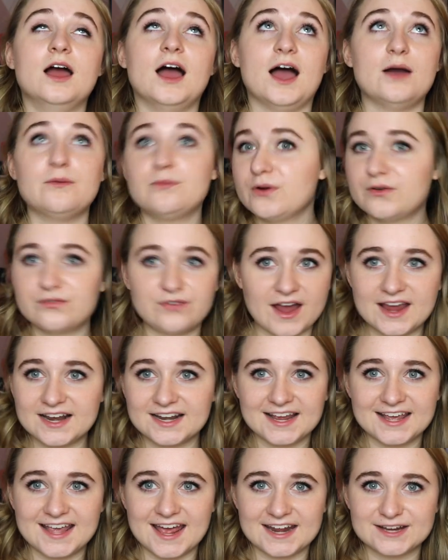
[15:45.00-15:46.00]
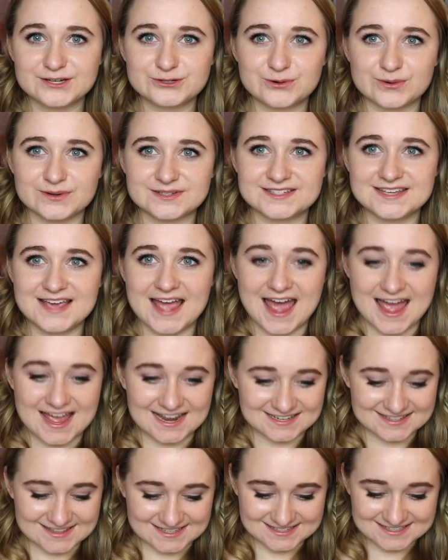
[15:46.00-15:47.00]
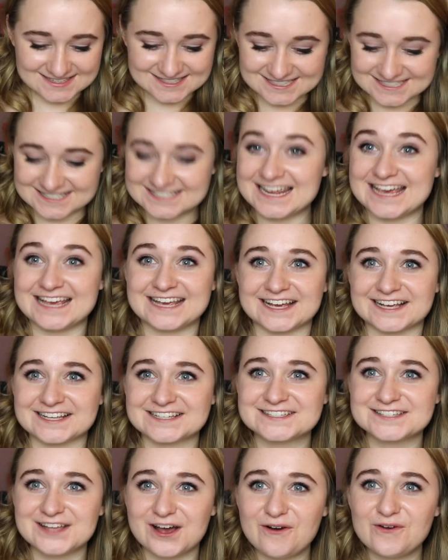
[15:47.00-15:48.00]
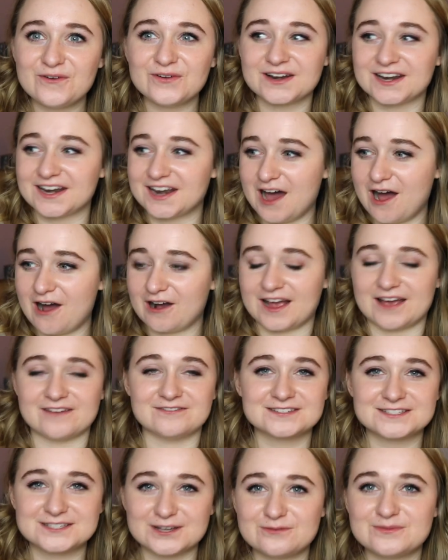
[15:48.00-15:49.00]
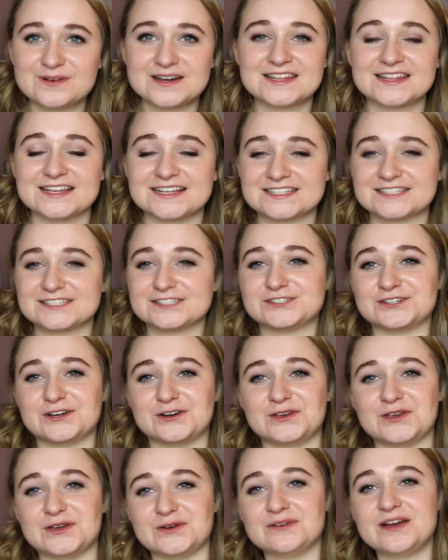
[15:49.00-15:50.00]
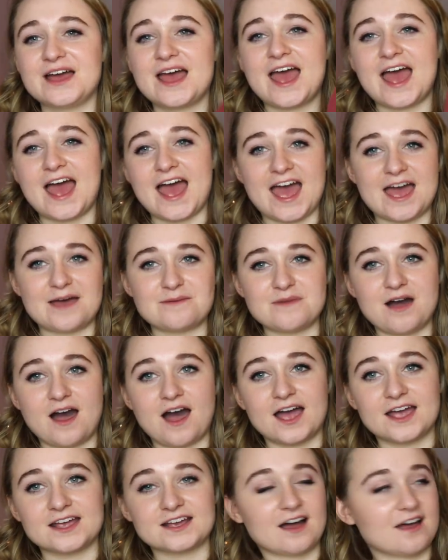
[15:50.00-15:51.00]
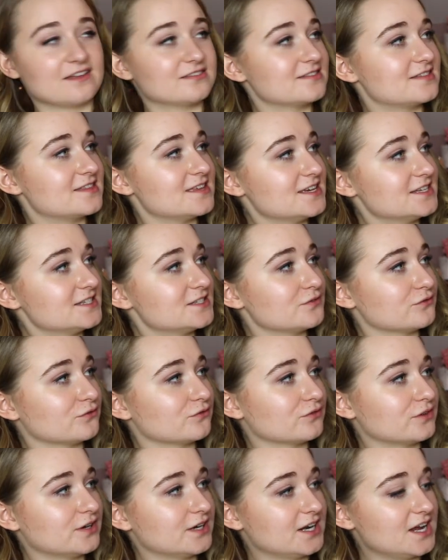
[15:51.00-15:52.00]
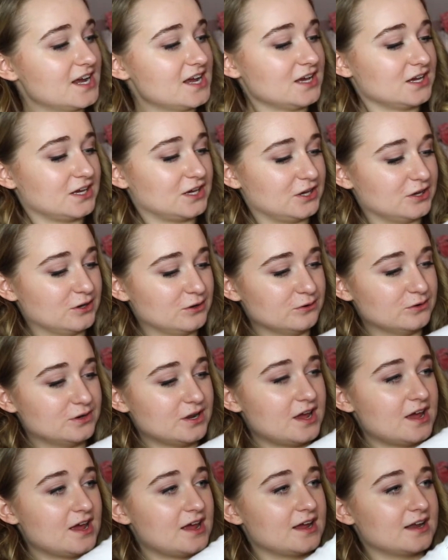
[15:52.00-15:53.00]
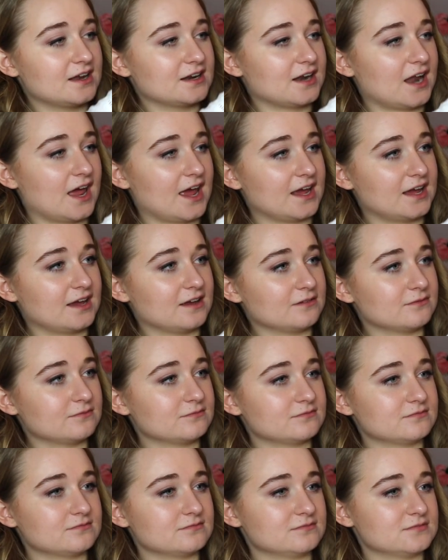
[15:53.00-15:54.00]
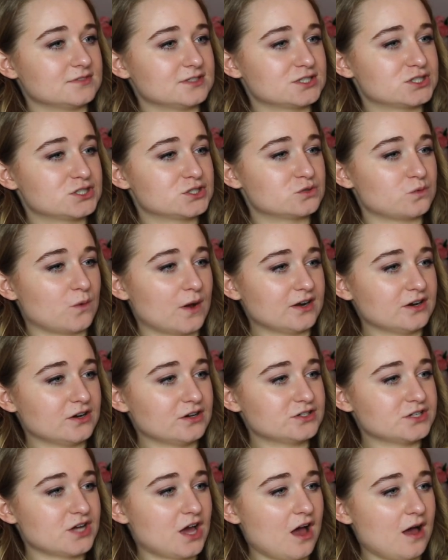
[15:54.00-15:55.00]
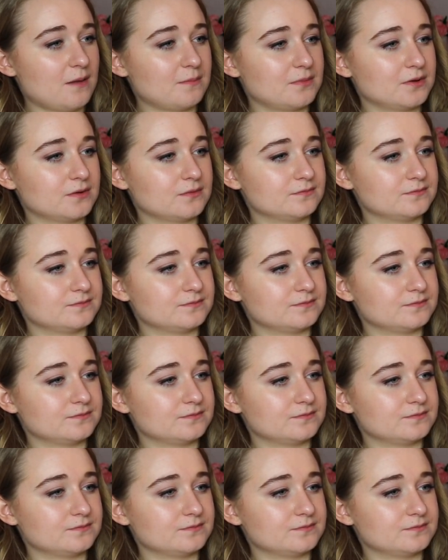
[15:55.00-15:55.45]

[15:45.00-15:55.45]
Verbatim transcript: And we're finally getting towards the end. This is just taking so long. I have so many things to show you. Um, I got this really cute like sweater top